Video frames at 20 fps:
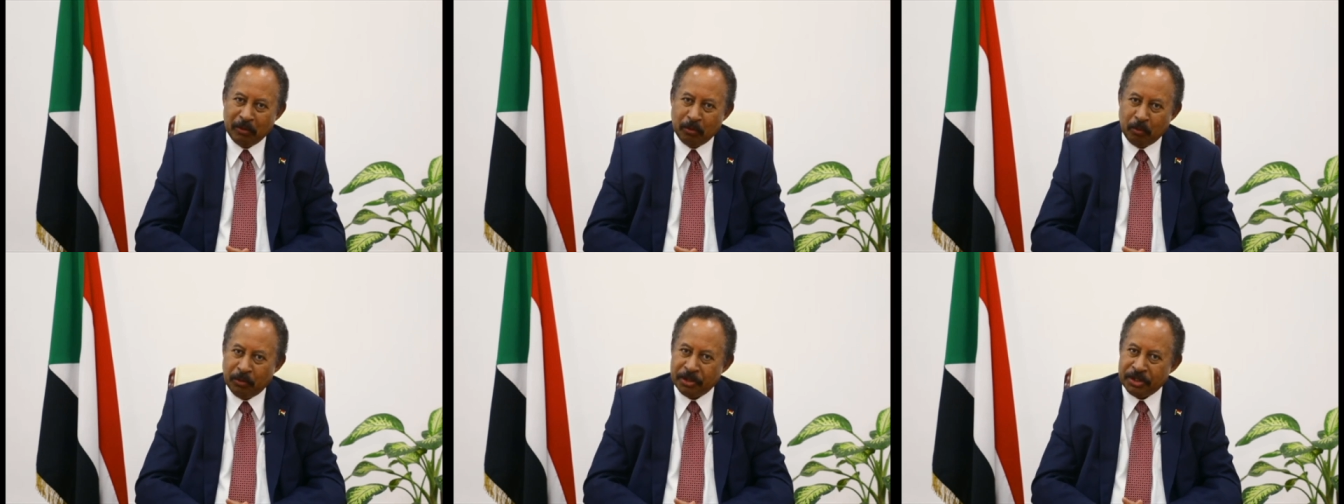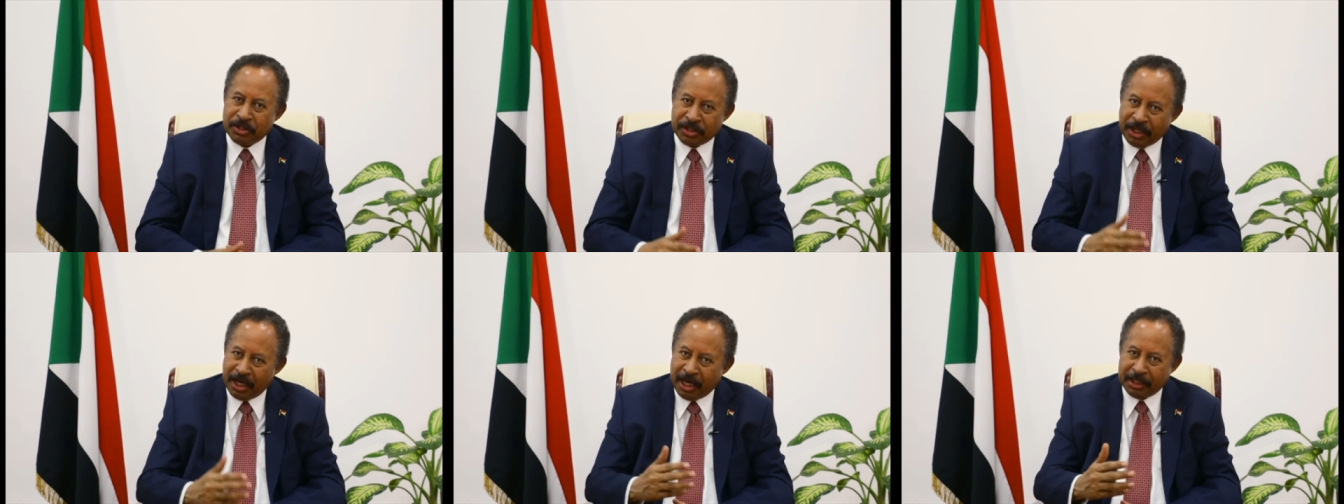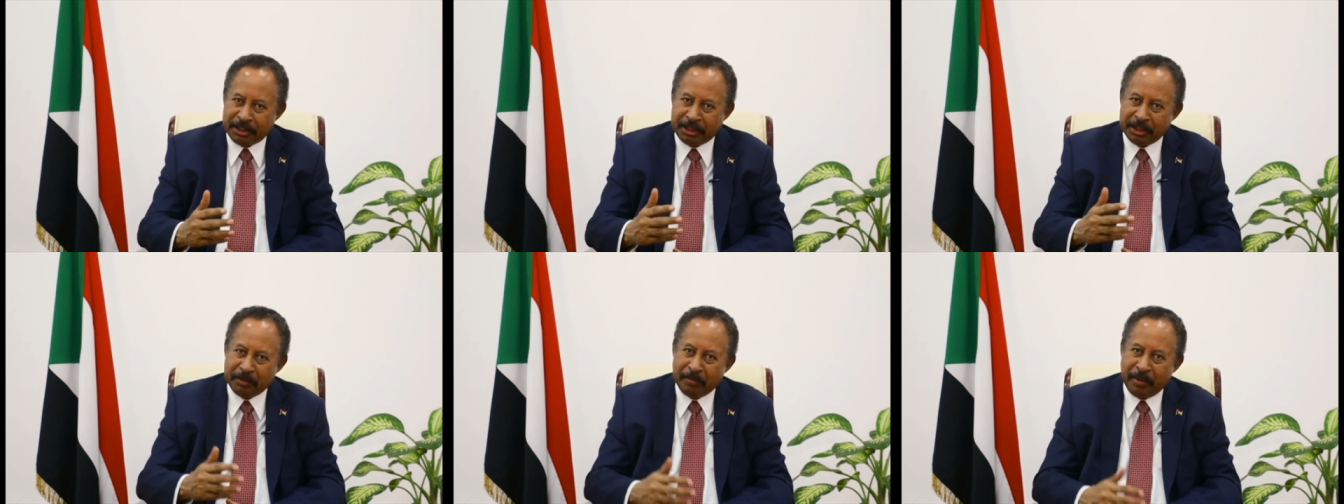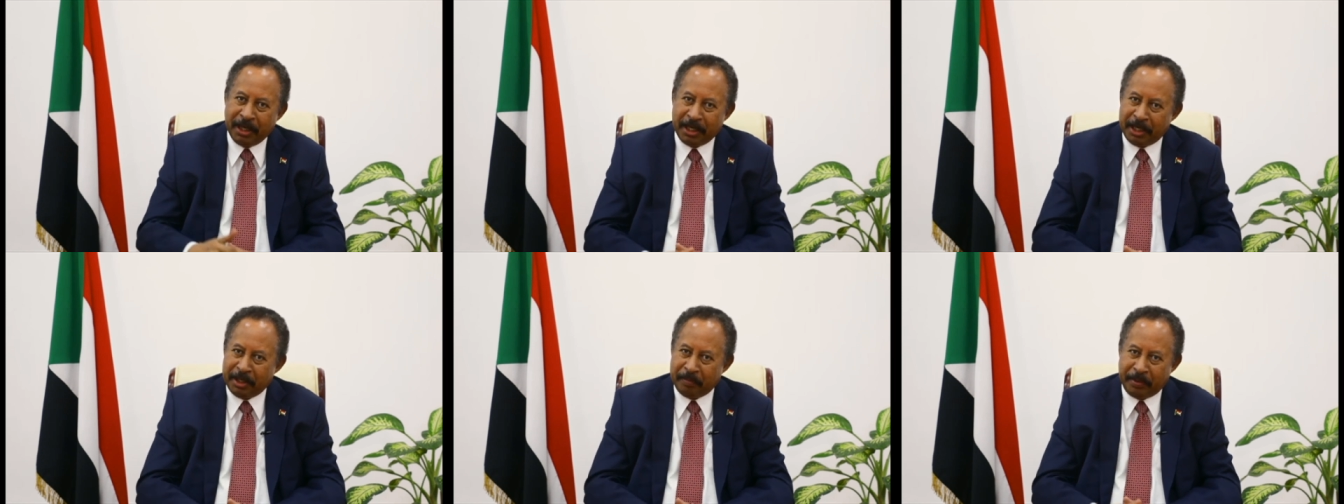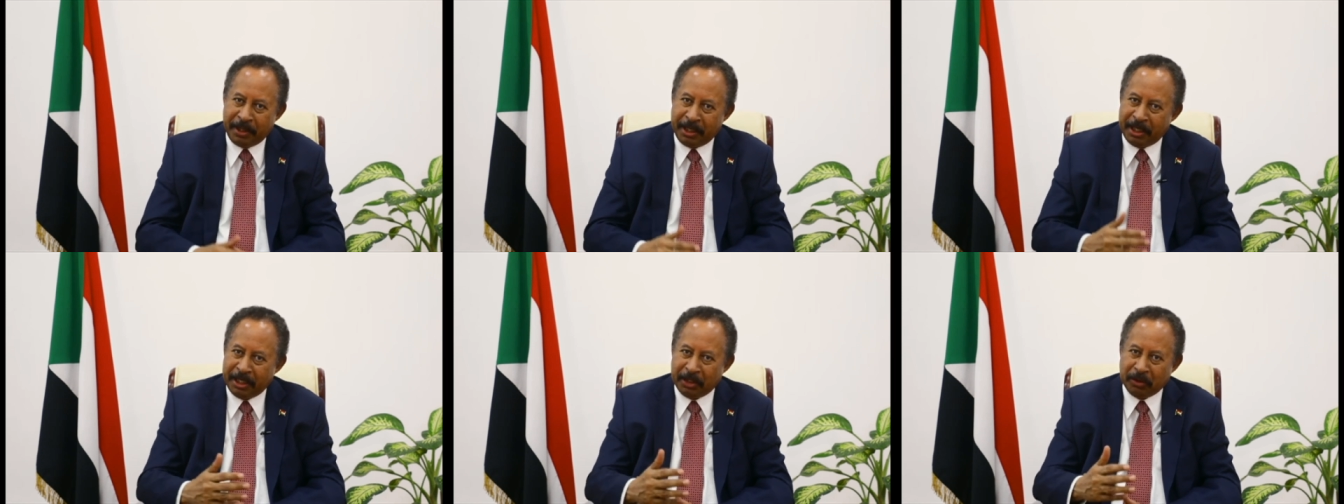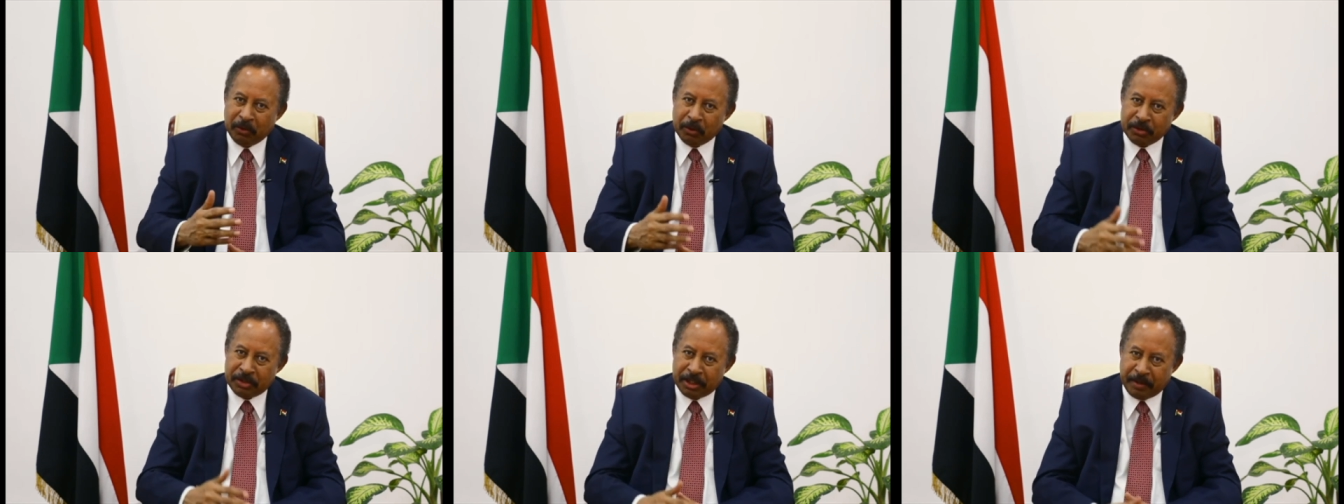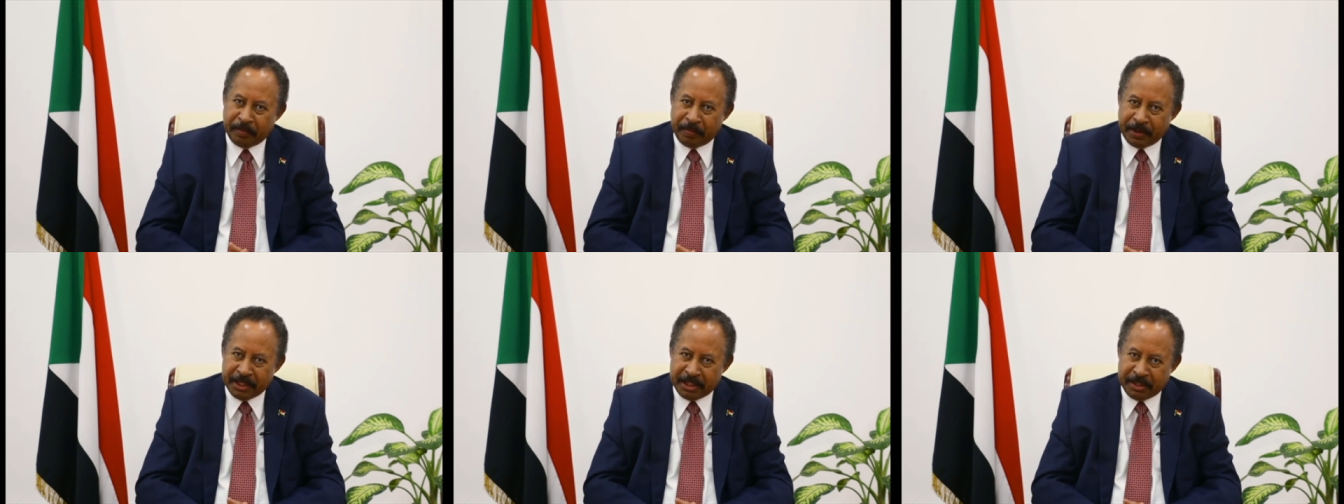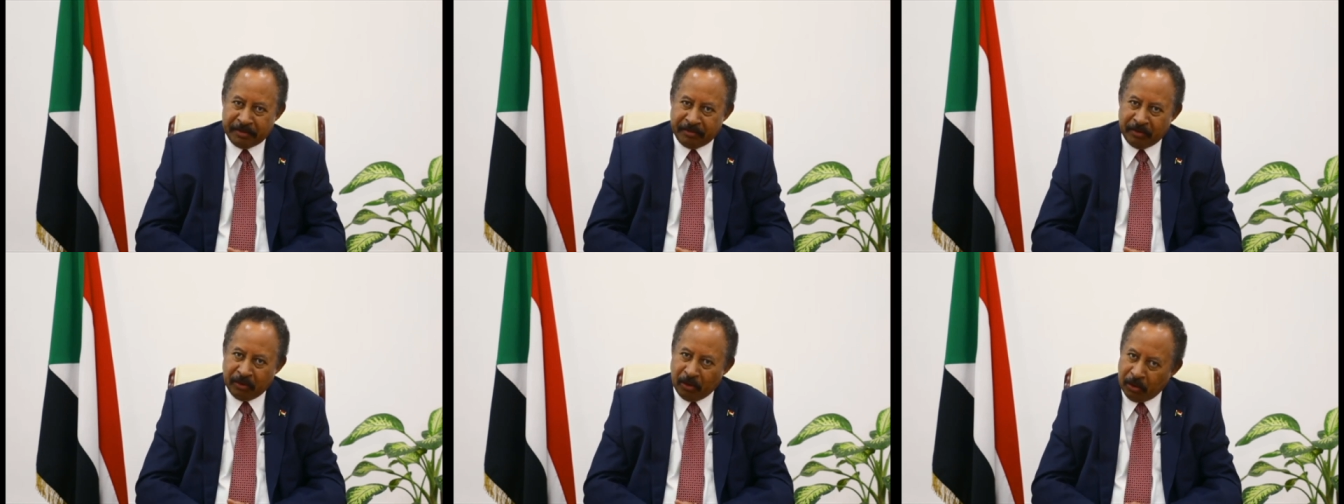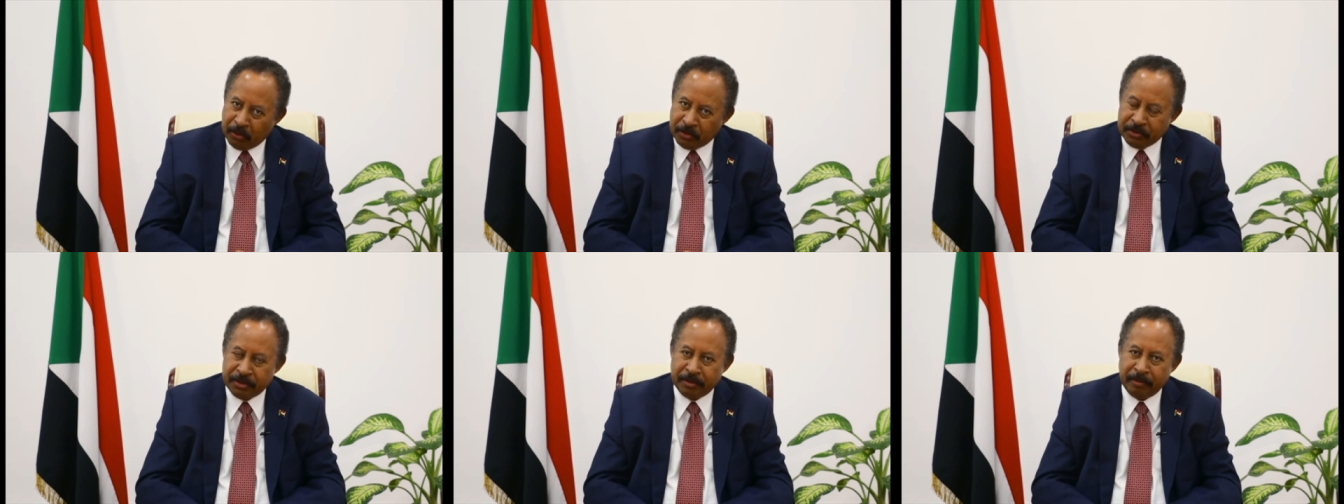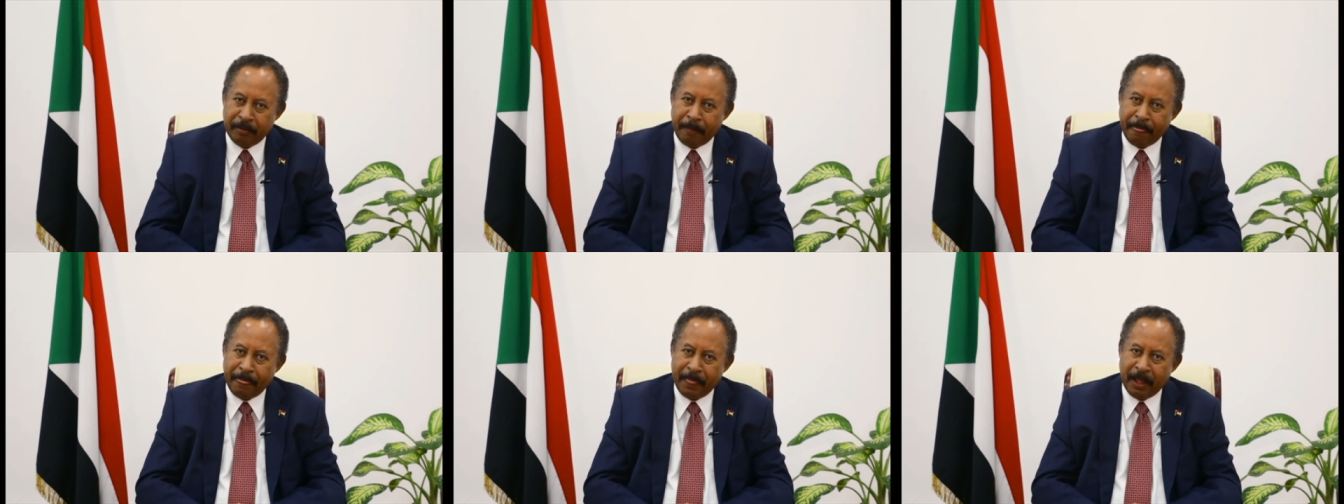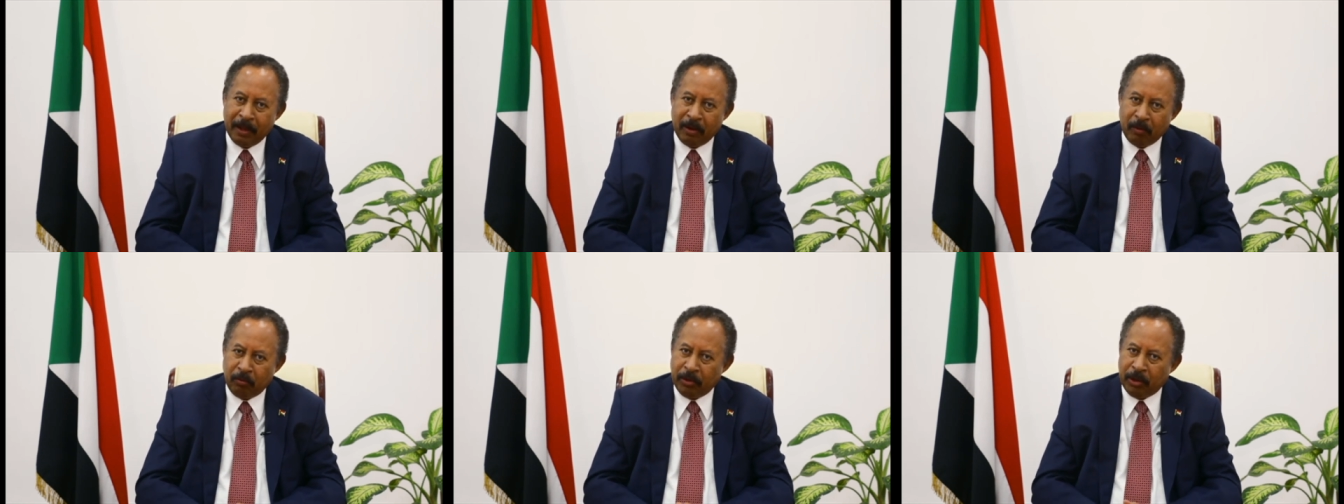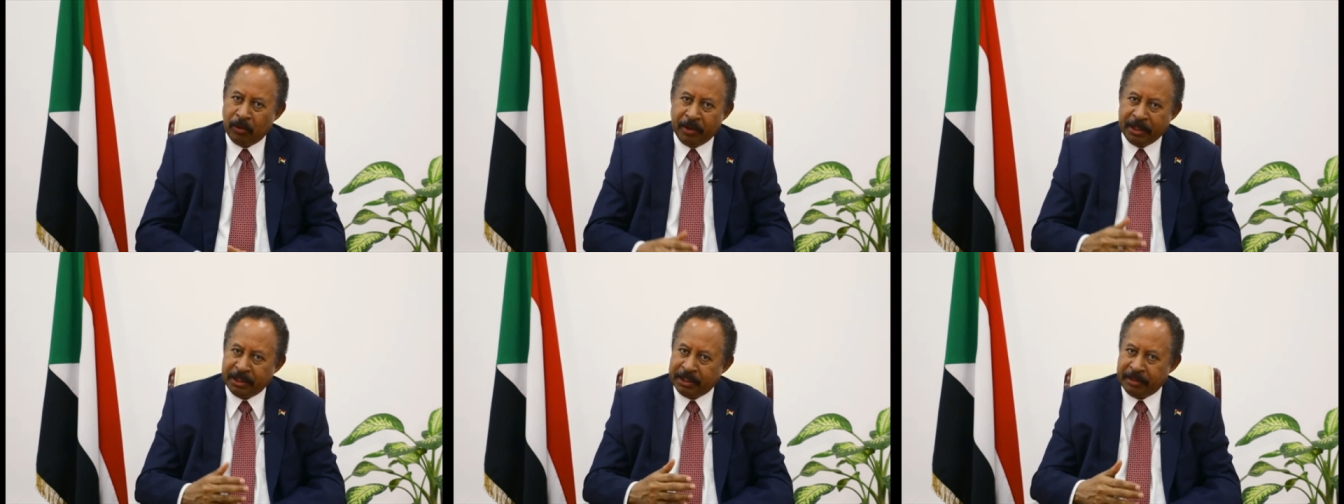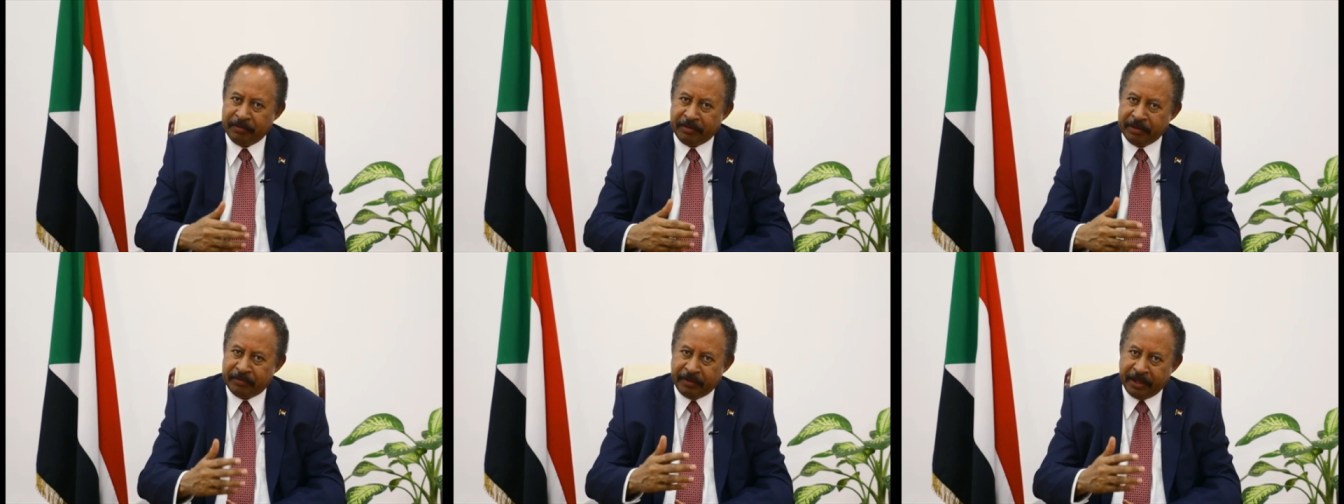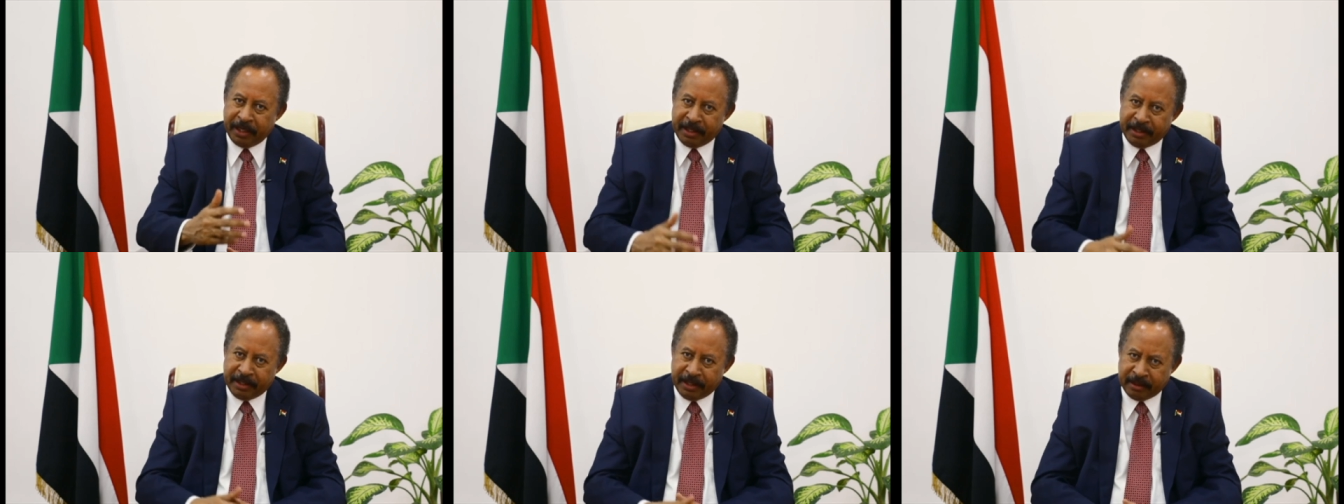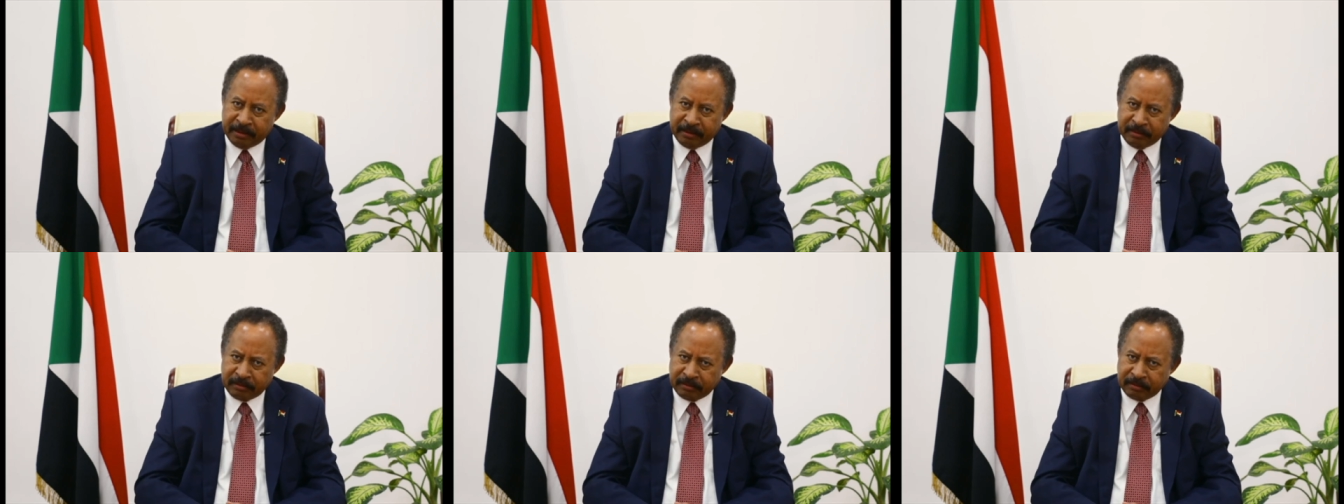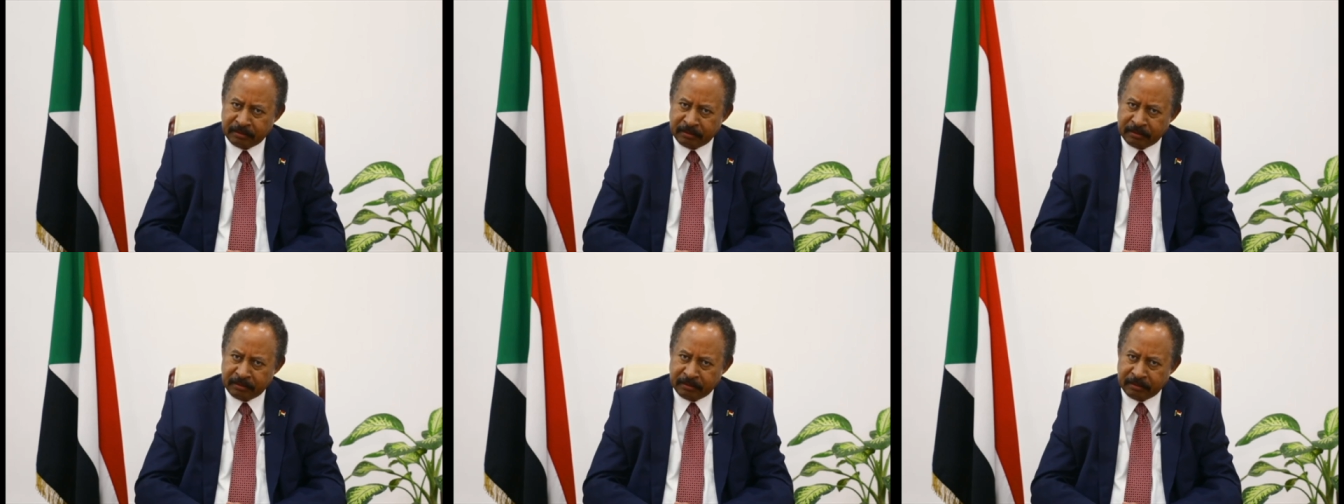We started by repealing those repressive laws. We went even further